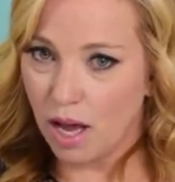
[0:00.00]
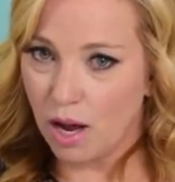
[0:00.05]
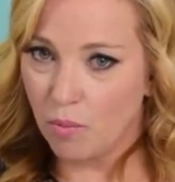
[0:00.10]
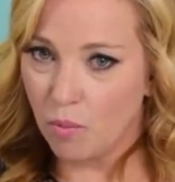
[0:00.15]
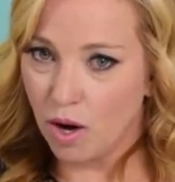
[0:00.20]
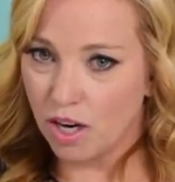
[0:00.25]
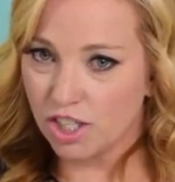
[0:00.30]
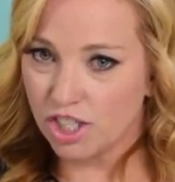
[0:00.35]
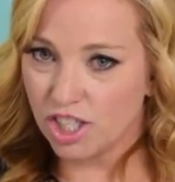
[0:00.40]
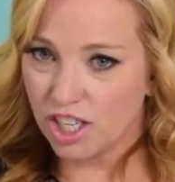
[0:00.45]
I
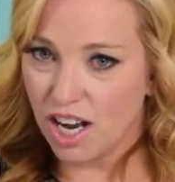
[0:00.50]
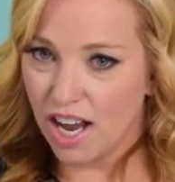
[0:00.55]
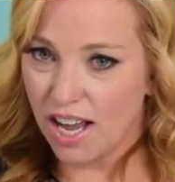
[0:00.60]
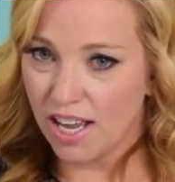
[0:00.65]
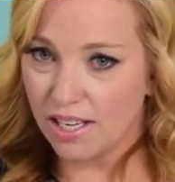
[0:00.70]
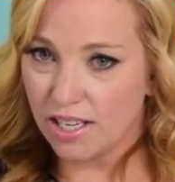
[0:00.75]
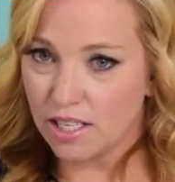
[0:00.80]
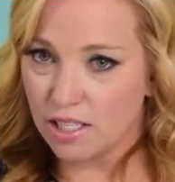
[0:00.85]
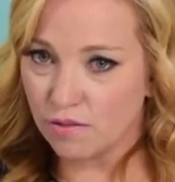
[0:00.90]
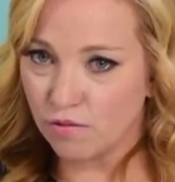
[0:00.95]
watched a guy
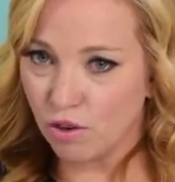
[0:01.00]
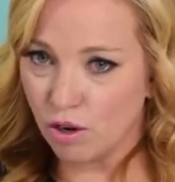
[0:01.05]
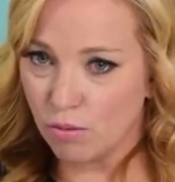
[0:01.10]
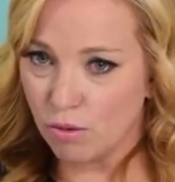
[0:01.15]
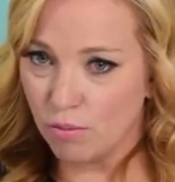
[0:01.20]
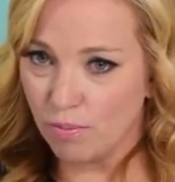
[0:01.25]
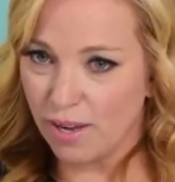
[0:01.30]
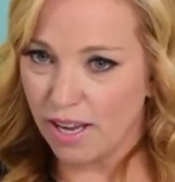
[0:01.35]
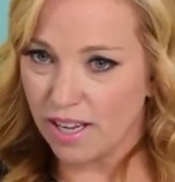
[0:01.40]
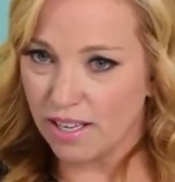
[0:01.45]
in his
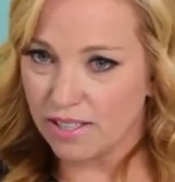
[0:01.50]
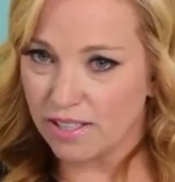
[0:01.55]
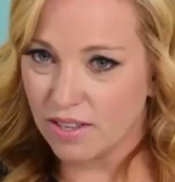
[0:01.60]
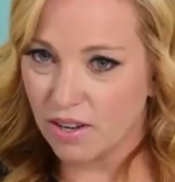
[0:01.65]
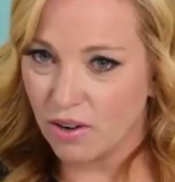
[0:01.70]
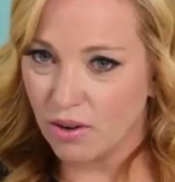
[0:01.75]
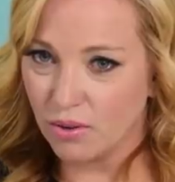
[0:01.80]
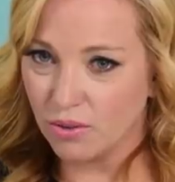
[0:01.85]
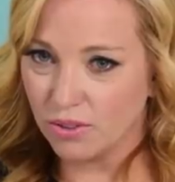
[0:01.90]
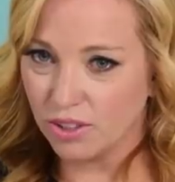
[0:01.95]
formal pants
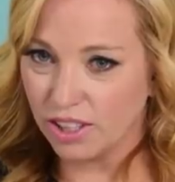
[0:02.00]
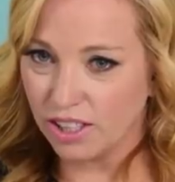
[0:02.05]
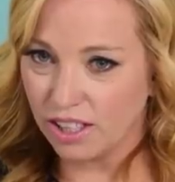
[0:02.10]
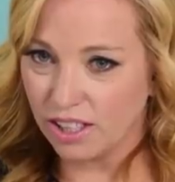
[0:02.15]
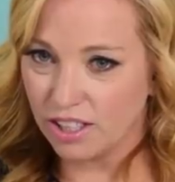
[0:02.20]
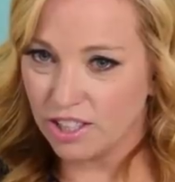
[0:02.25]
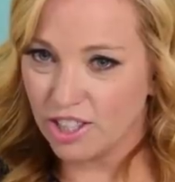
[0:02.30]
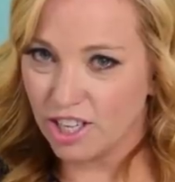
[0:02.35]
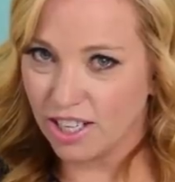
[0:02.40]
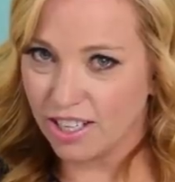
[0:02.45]

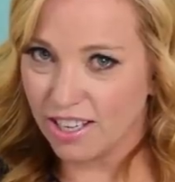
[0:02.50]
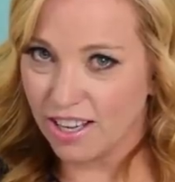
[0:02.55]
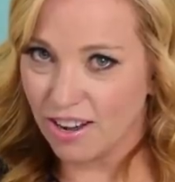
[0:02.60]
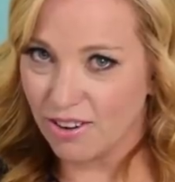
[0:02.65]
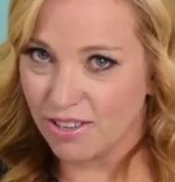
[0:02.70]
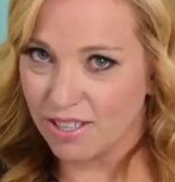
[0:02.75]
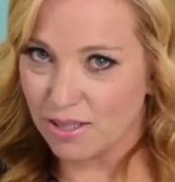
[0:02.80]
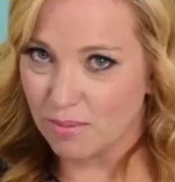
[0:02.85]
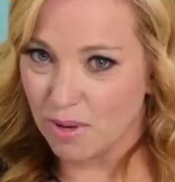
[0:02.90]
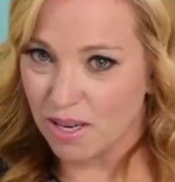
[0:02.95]
only checking
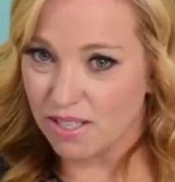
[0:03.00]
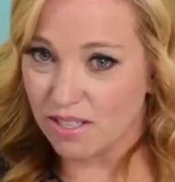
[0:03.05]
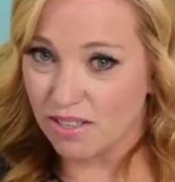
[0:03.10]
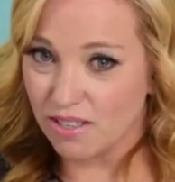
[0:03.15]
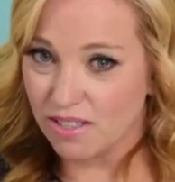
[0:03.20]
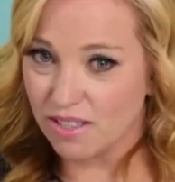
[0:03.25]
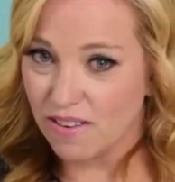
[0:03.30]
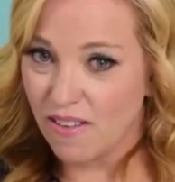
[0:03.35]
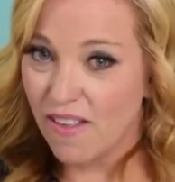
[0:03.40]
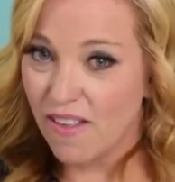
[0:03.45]
out his muscles.